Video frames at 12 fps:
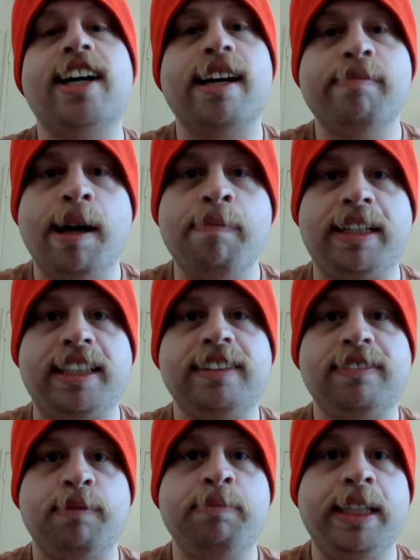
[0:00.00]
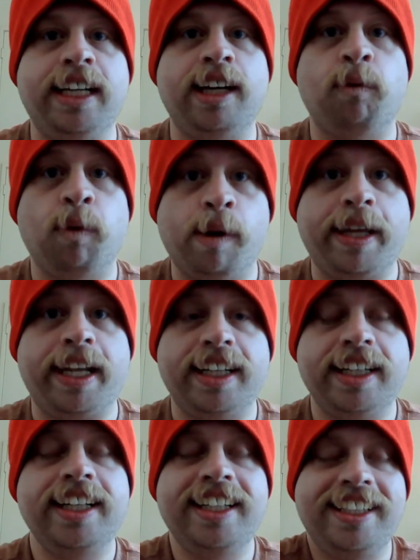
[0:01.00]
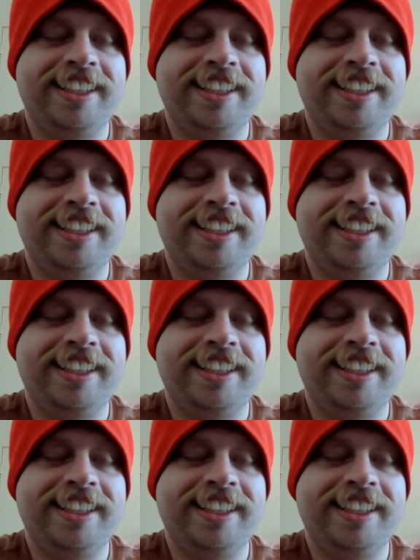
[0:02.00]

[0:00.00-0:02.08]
her comeuppance for being a woman.